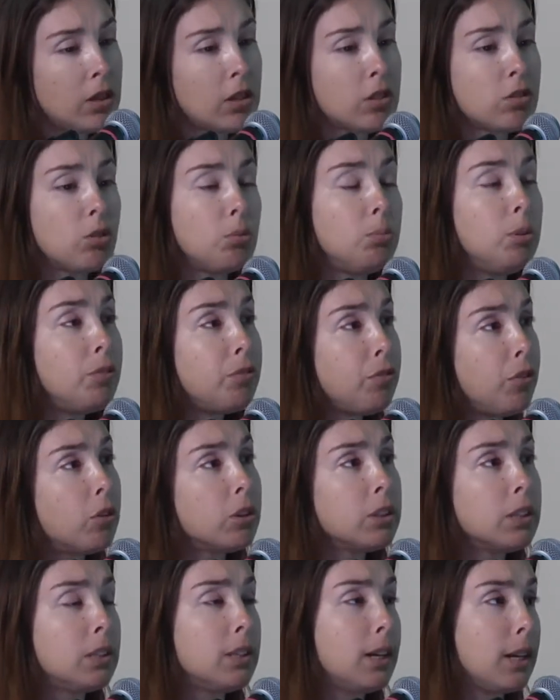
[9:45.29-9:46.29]
so
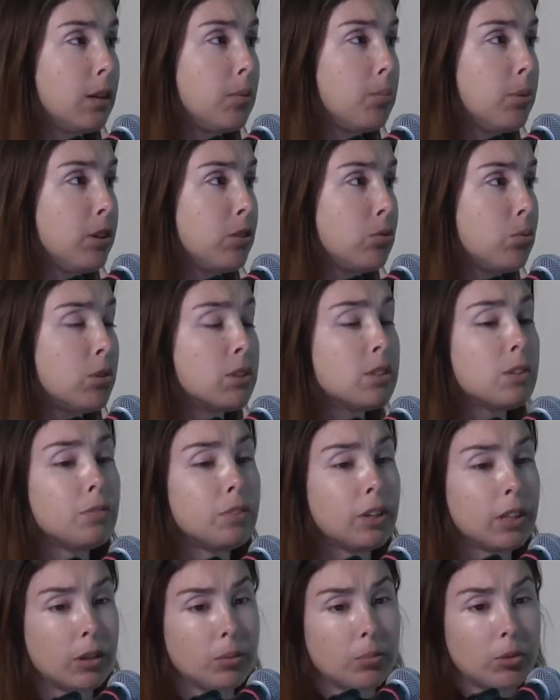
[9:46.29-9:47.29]
before the database was
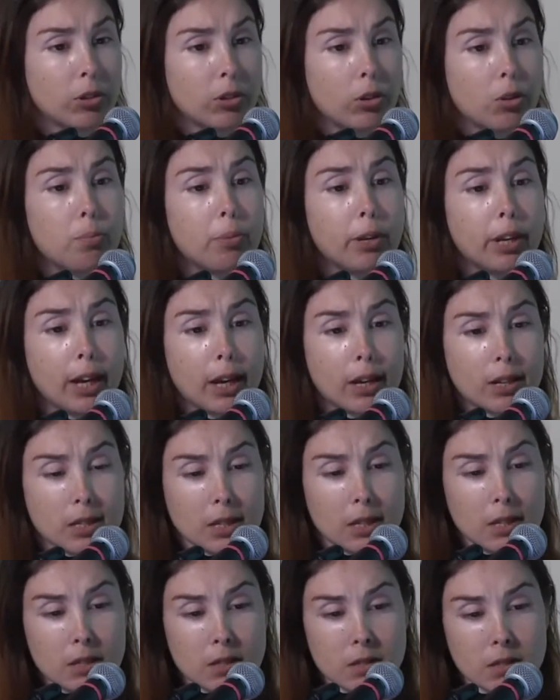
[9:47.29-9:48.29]
available open
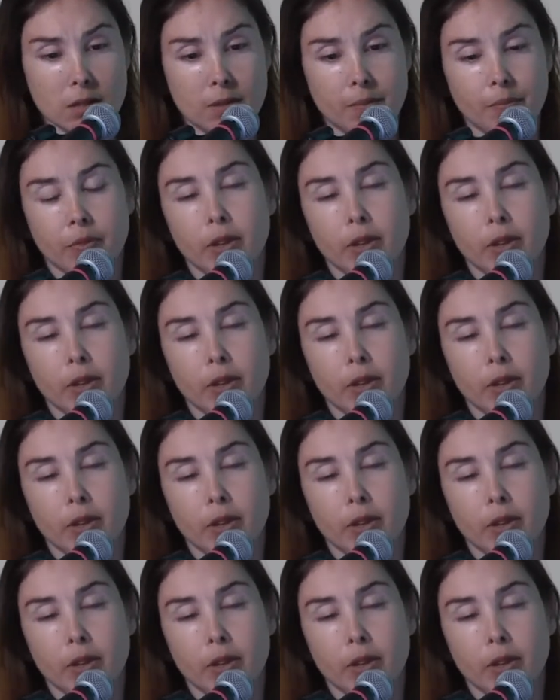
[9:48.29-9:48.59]
access.